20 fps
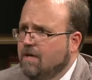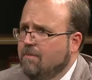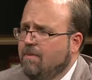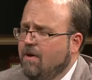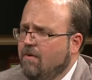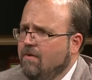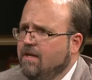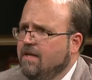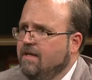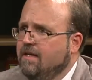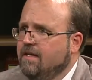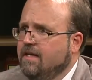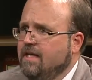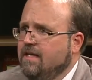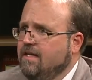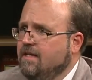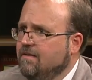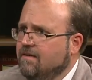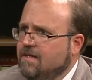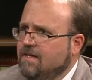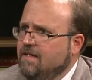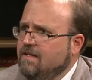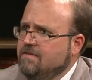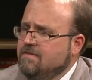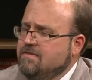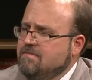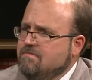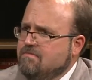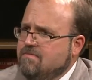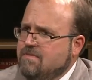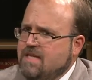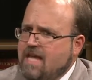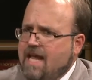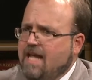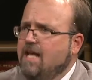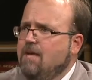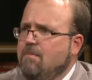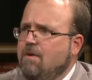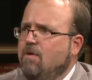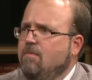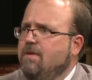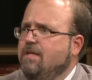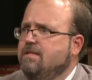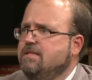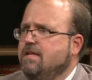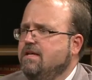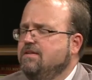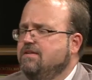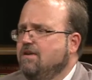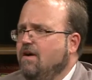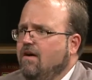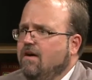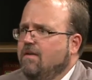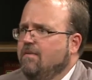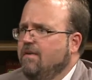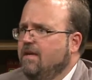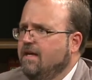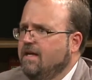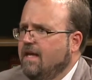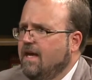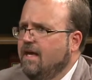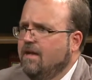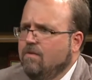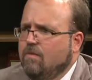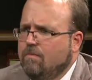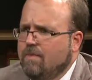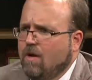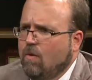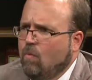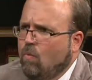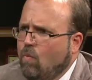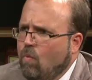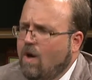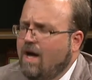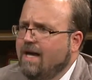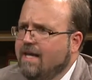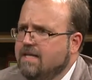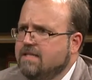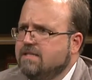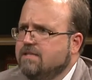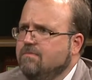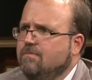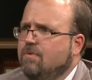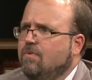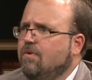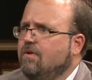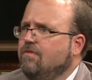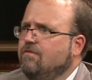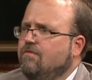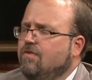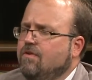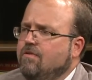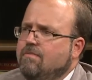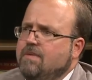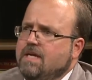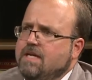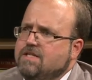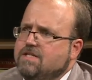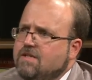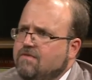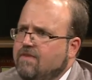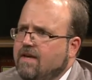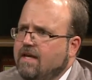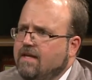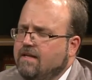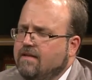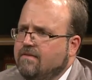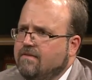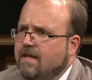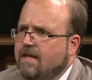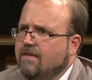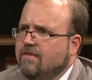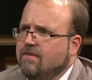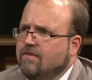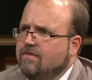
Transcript: Kipona, can you take a moment and talk again about why it's important for pHFA to take